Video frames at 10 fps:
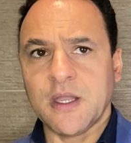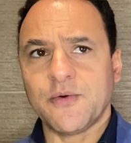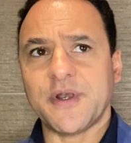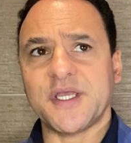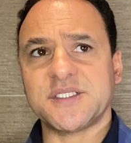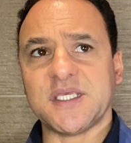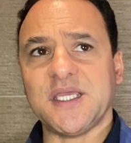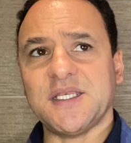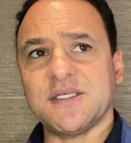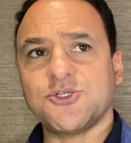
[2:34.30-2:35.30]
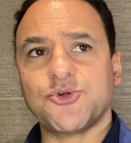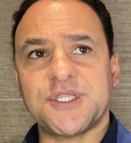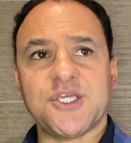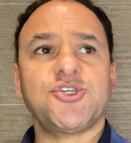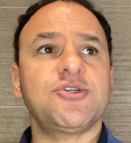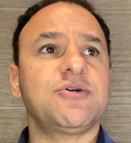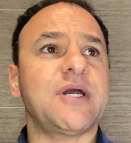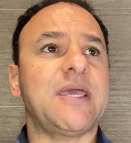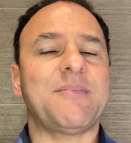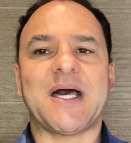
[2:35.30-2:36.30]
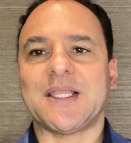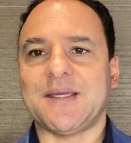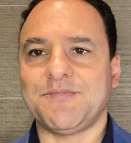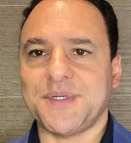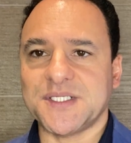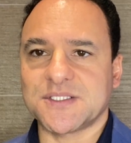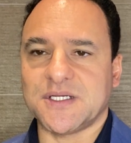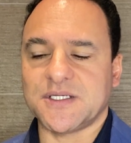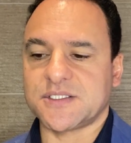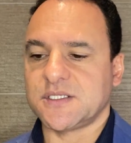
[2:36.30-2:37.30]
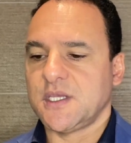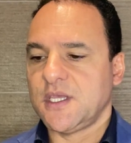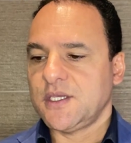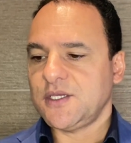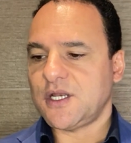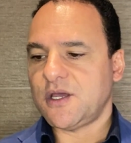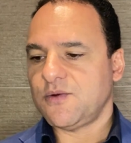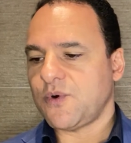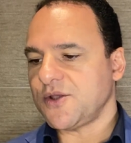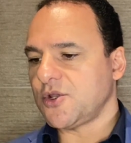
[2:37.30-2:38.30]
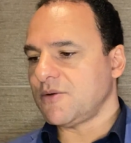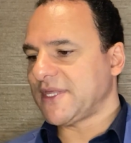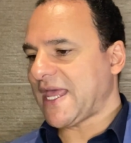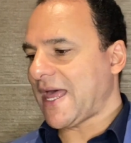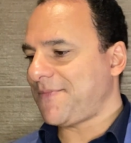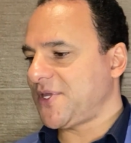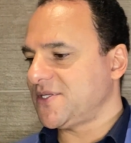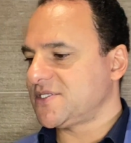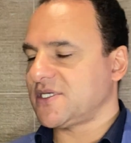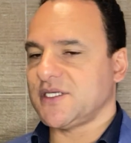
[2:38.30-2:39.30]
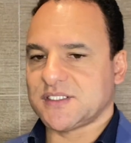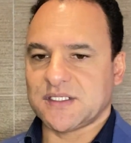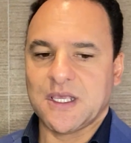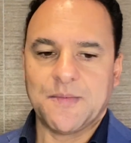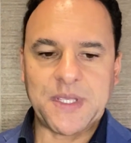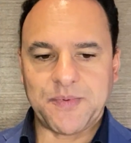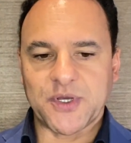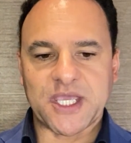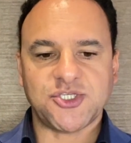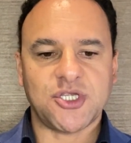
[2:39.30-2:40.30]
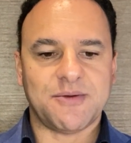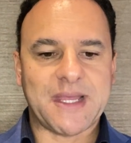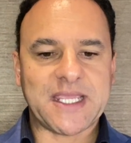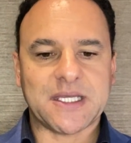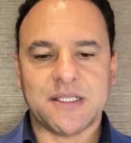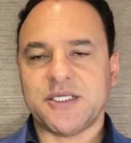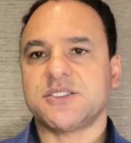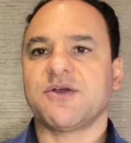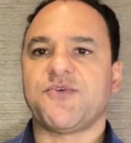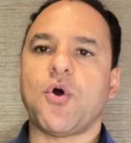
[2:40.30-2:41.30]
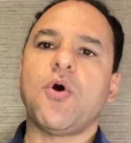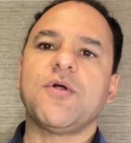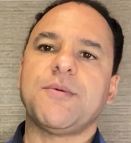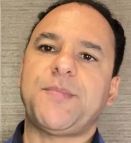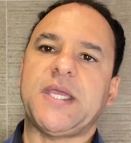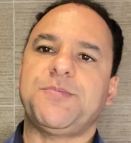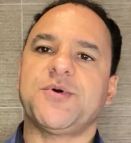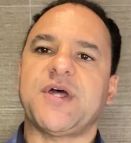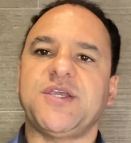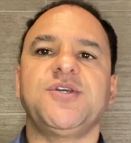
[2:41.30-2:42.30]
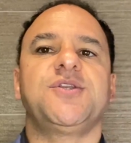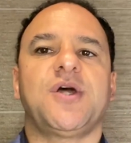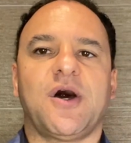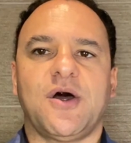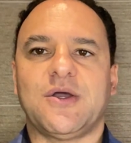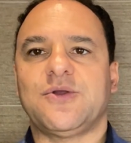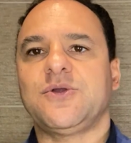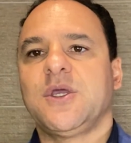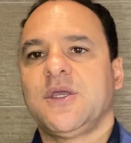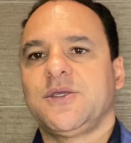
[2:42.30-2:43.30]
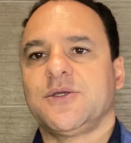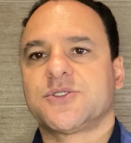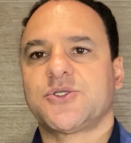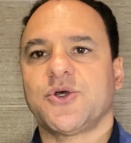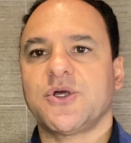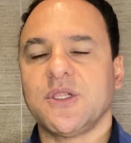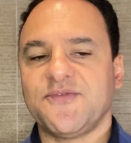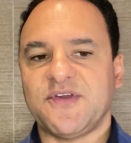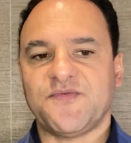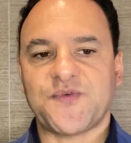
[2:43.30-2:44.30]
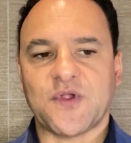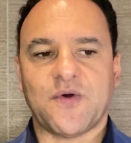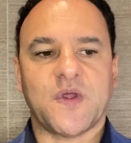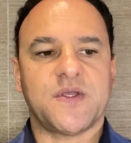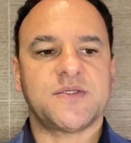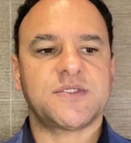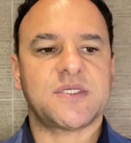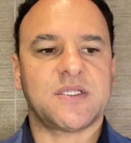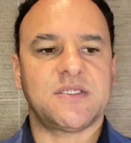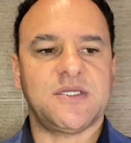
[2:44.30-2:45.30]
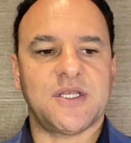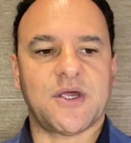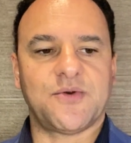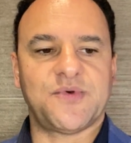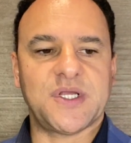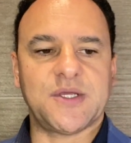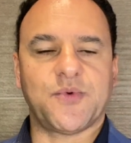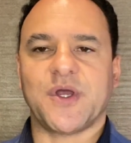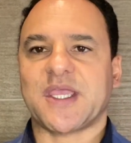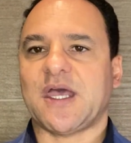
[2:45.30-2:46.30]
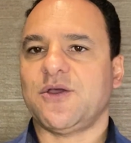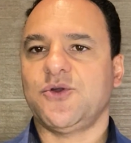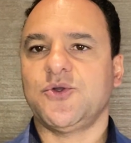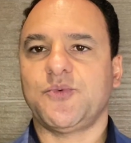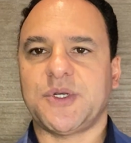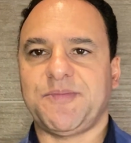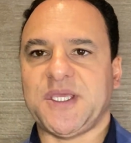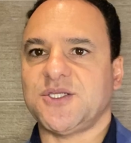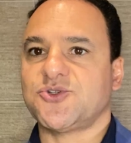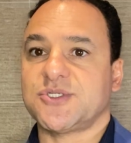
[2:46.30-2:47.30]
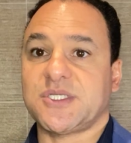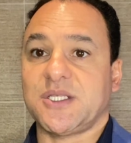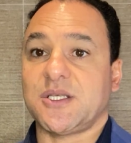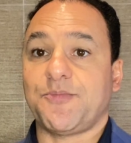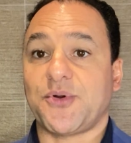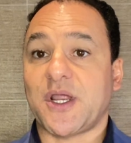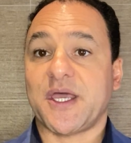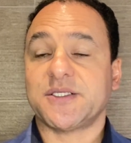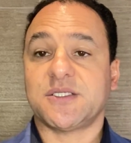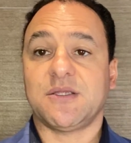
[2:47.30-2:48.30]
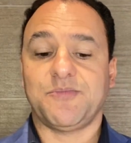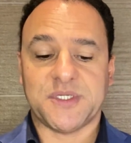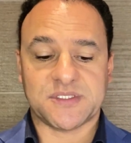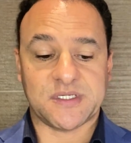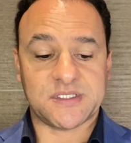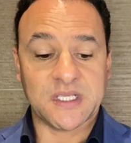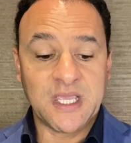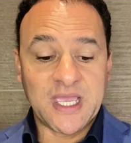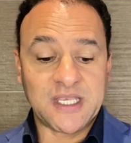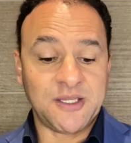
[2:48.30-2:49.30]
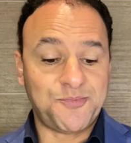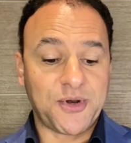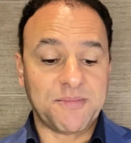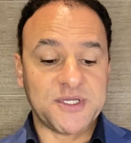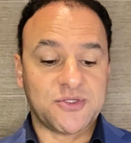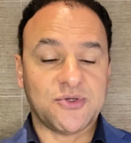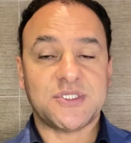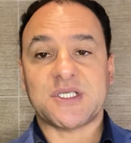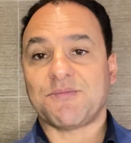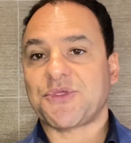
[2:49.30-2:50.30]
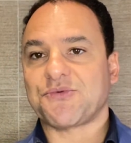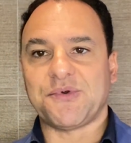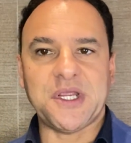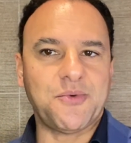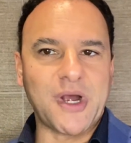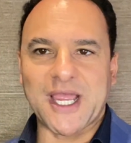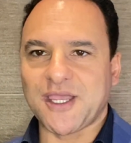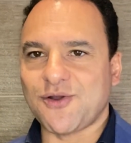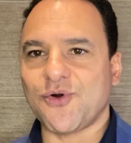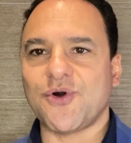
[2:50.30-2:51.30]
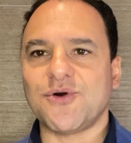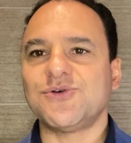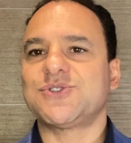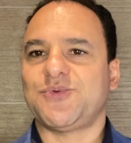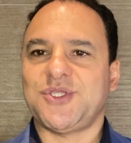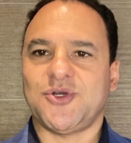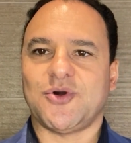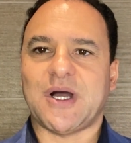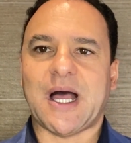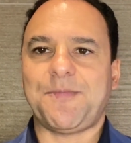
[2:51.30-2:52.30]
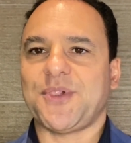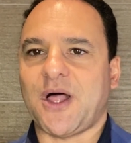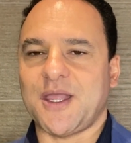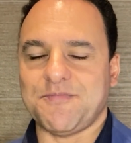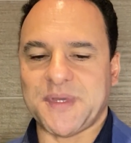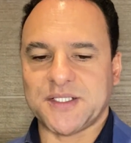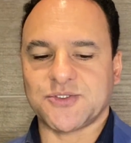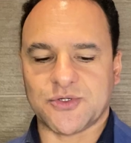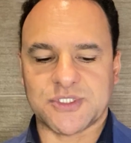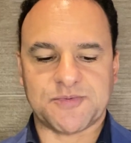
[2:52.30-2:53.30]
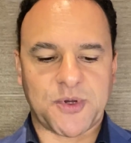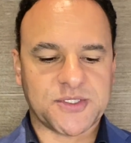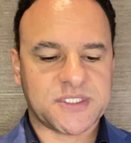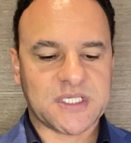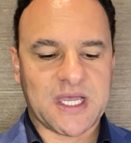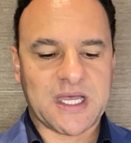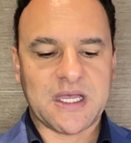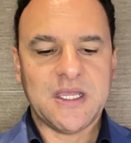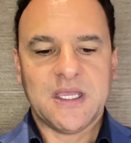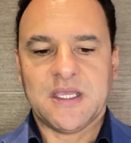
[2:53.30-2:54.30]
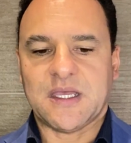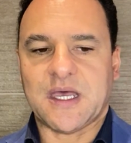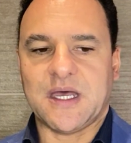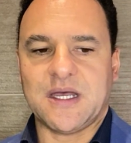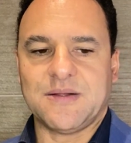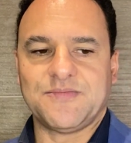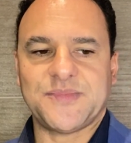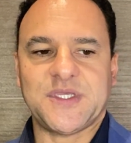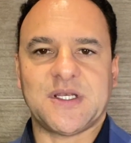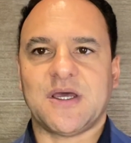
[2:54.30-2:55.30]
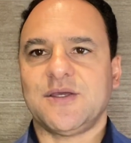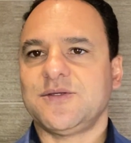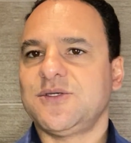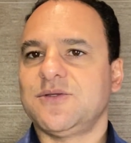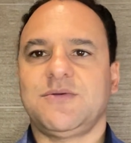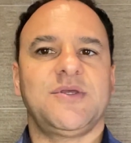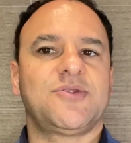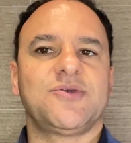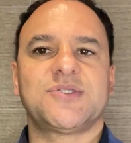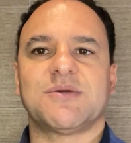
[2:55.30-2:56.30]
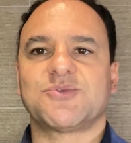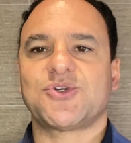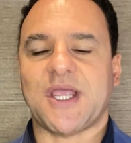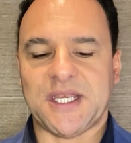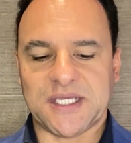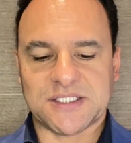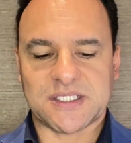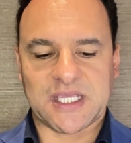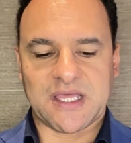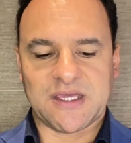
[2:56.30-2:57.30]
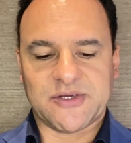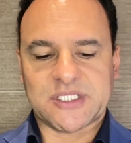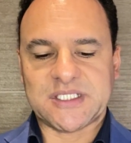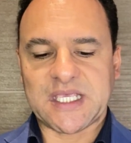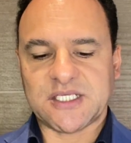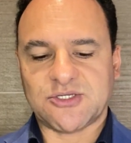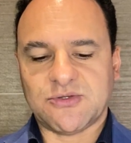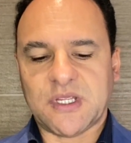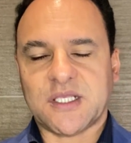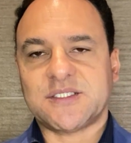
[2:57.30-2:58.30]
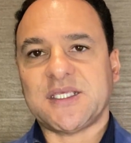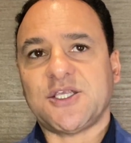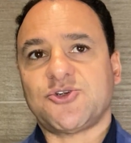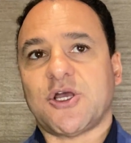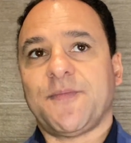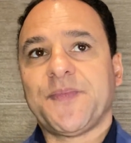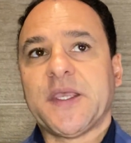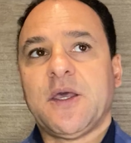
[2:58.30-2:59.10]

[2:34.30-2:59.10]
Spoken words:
Whereas in traditional MLM business, what normally happens is people get you to make a list of all the people that your circle of influence, and really work out who would be interested in the products and the business. And you probably do some 3-way calls with your upline mentor sponsor. You do some trainings together, etc.